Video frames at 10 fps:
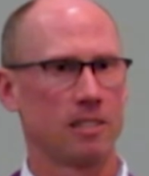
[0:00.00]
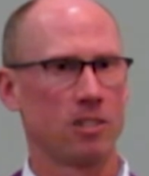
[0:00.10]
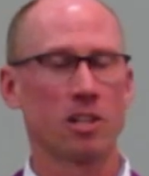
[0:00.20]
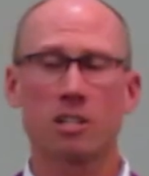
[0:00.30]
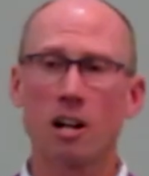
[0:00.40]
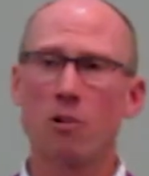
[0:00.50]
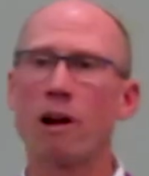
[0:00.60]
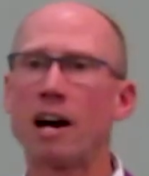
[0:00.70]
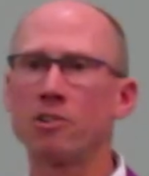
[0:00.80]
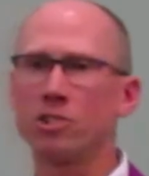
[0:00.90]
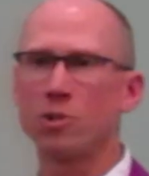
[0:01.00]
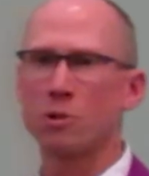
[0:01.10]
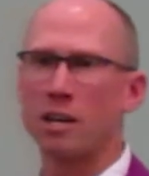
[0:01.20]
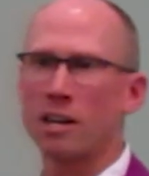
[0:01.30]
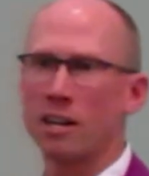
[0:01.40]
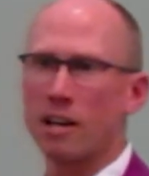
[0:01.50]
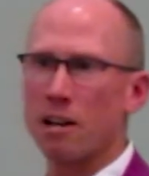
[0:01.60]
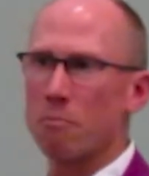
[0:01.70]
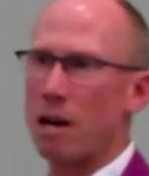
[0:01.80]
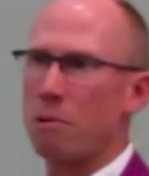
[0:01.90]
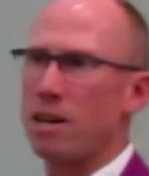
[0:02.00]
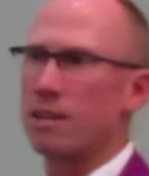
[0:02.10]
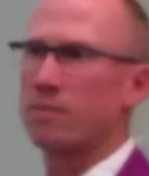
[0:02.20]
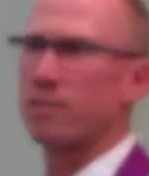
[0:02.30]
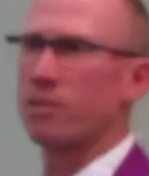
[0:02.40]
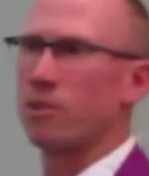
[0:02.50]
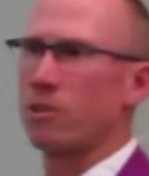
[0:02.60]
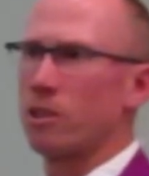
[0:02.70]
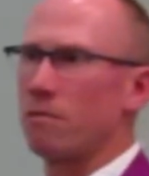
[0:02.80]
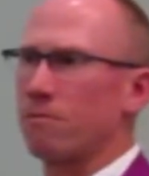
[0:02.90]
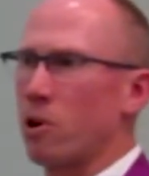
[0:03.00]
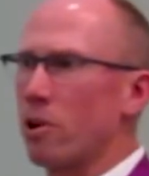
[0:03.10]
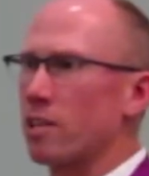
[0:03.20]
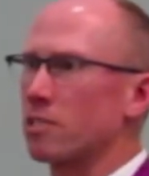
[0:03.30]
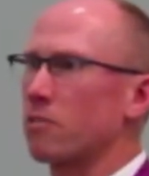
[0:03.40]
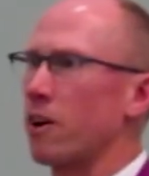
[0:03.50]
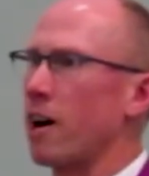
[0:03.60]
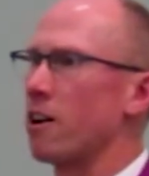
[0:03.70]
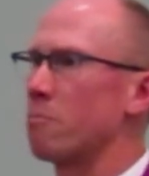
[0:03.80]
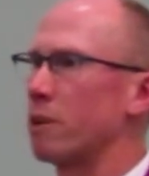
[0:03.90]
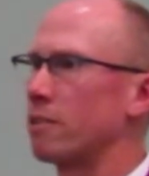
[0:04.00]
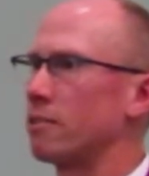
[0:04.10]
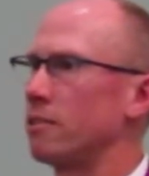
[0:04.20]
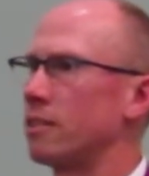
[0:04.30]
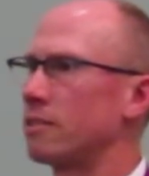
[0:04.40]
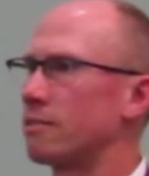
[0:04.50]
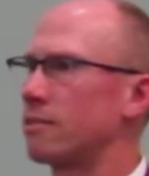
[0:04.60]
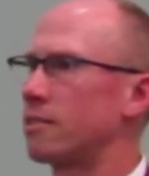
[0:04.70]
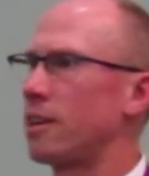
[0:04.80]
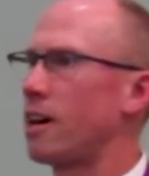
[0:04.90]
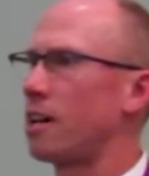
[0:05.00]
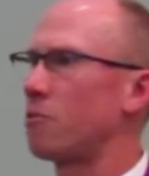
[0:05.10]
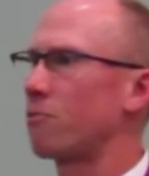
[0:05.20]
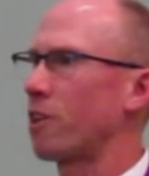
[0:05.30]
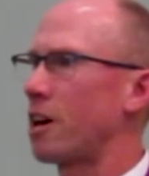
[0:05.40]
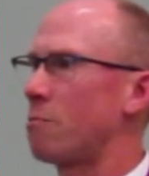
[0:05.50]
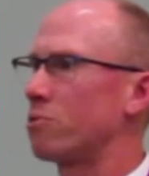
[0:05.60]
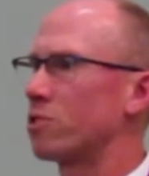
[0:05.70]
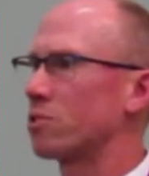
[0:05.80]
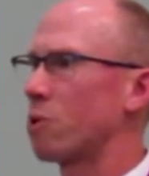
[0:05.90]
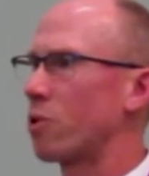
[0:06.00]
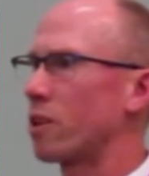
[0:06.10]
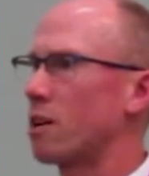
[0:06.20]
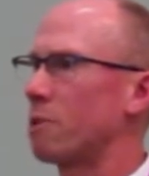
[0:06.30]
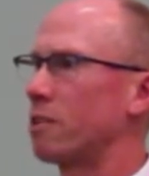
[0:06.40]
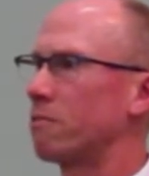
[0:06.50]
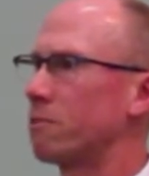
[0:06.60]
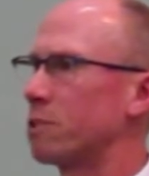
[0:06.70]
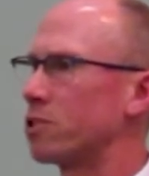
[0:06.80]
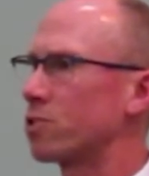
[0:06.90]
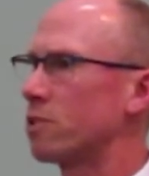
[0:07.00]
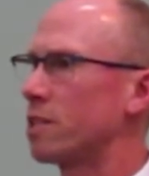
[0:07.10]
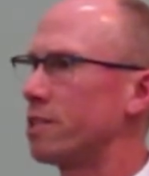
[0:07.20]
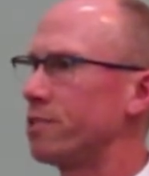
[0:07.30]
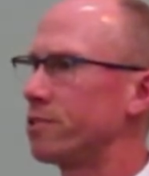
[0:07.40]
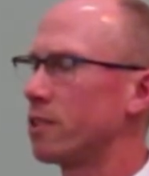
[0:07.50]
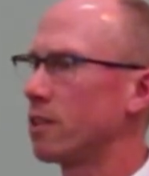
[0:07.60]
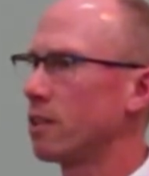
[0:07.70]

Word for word: You looked all around you thinking that maybe it's an early forest fire, but you didn't see any flames or smoke coming from the trees.